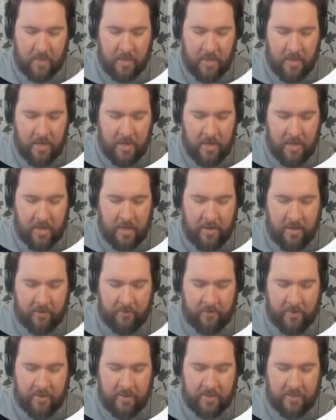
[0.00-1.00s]
And it's
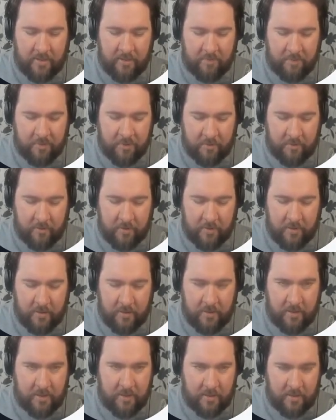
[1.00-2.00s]
very simple.
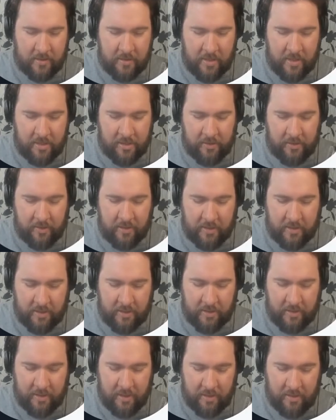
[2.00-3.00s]
As you can see,